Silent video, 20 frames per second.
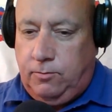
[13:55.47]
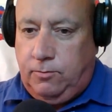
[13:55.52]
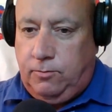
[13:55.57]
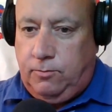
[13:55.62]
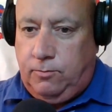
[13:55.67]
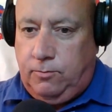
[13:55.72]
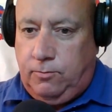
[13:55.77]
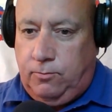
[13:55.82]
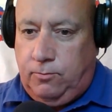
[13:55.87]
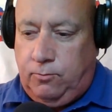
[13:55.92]

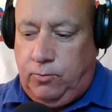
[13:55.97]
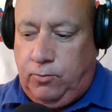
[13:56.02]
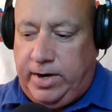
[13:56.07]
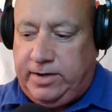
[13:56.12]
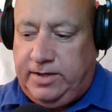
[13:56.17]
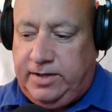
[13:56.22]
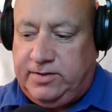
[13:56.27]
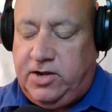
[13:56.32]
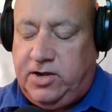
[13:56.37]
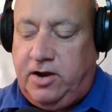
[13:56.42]
Rick, let's
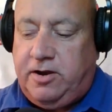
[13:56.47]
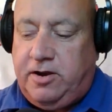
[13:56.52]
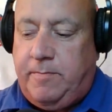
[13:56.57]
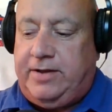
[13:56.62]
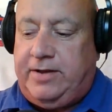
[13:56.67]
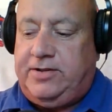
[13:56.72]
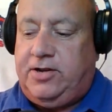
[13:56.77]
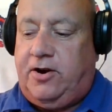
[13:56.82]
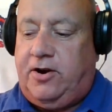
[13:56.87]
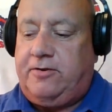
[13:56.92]
talk about
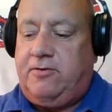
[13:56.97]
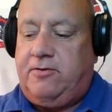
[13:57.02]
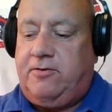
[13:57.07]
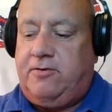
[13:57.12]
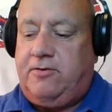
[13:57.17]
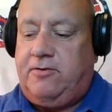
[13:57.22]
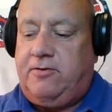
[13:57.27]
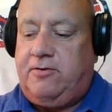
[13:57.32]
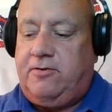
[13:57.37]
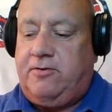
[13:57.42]
dark rides.
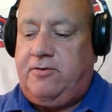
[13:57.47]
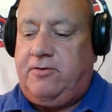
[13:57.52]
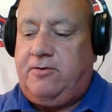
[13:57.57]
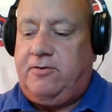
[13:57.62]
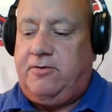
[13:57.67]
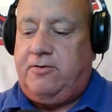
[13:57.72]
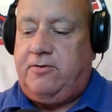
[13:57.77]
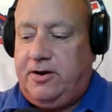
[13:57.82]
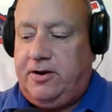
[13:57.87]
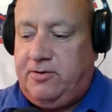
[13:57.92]
The modern
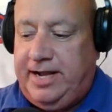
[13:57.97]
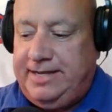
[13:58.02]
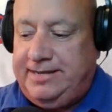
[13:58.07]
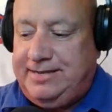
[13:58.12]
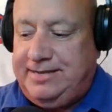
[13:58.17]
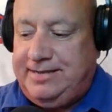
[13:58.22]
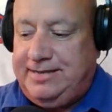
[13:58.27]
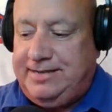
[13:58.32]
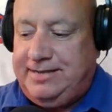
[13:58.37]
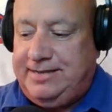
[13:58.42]
dark
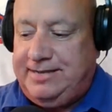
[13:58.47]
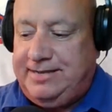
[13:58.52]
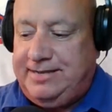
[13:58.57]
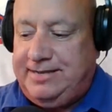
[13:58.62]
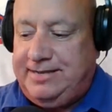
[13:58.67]
rides today,